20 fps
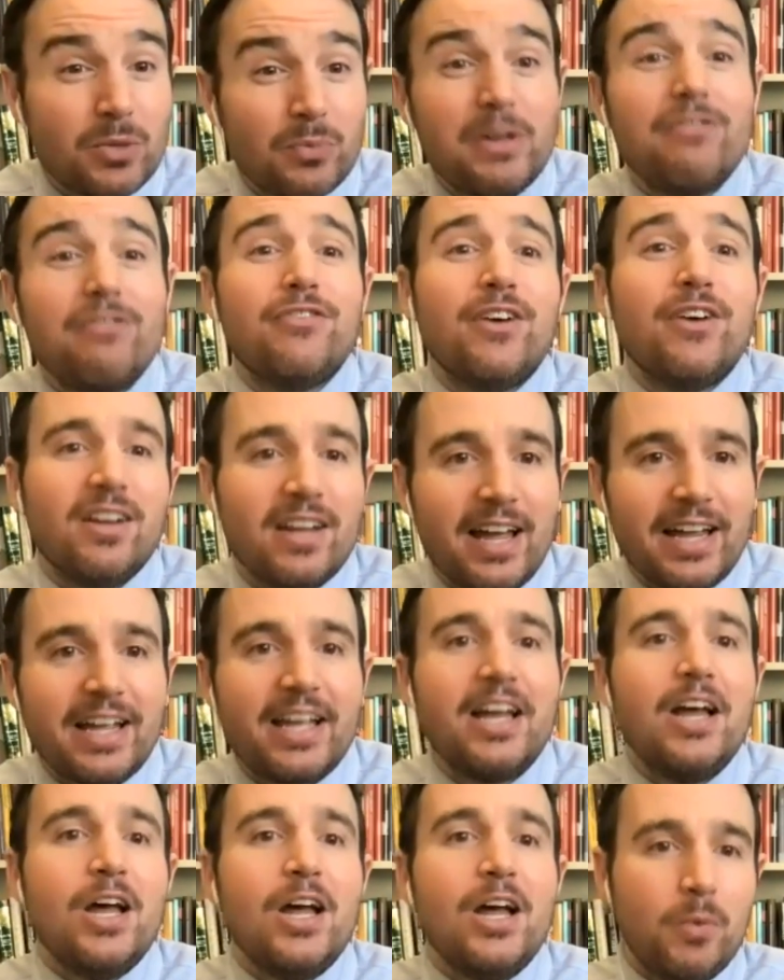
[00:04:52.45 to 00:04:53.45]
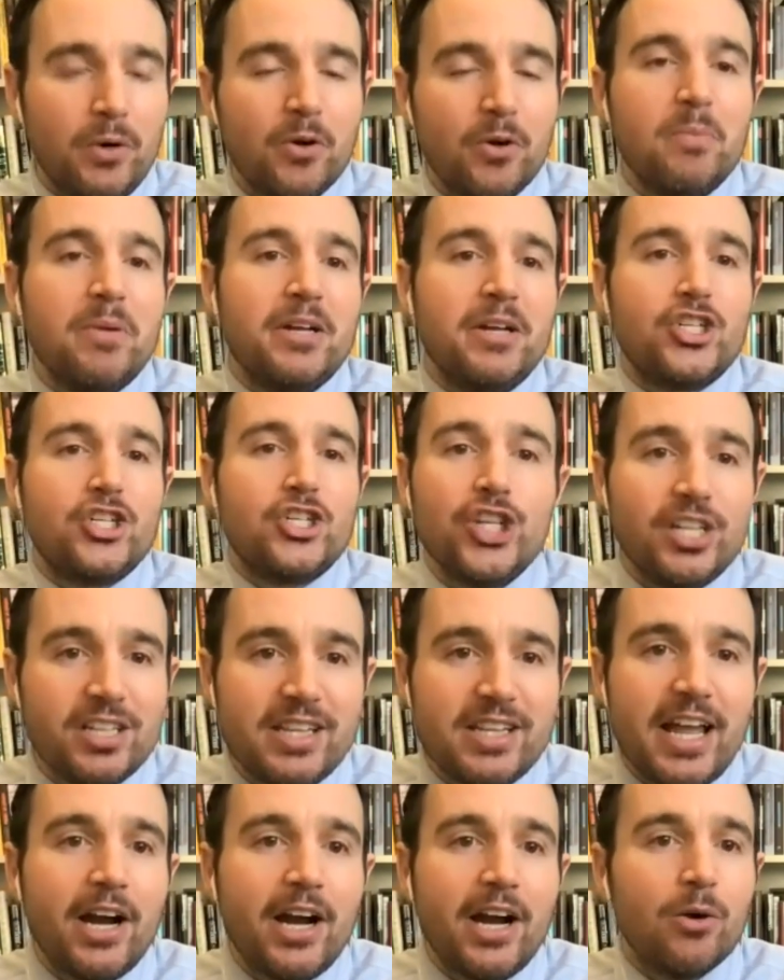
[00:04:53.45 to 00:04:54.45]
and we felt like we were a bit
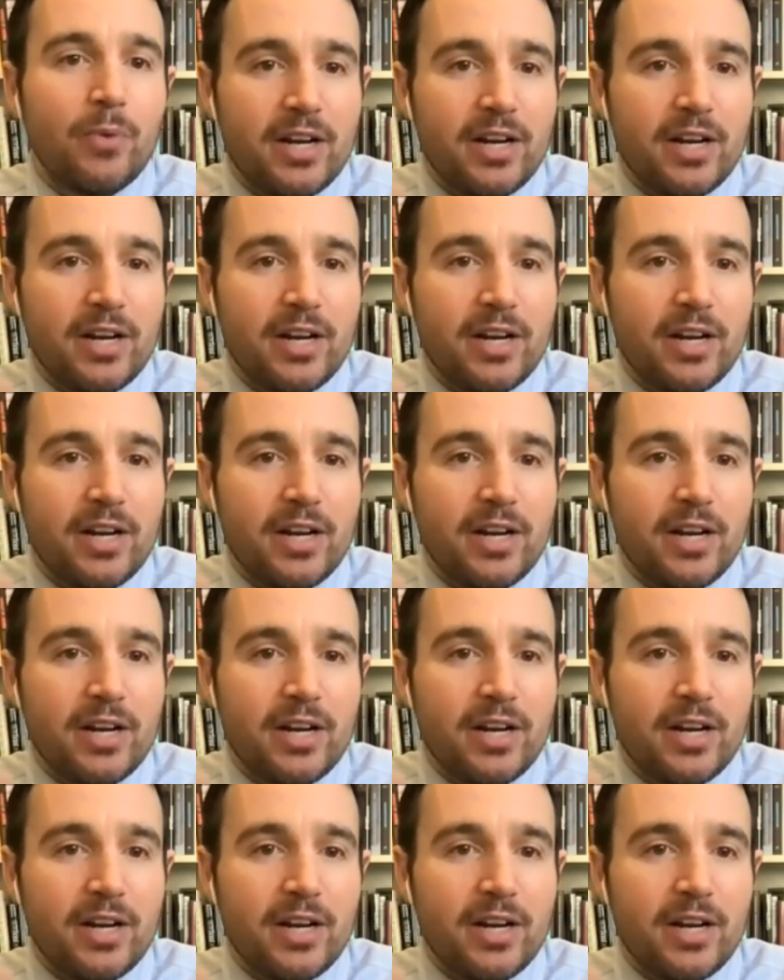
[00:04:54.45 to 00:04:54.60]
cheated there.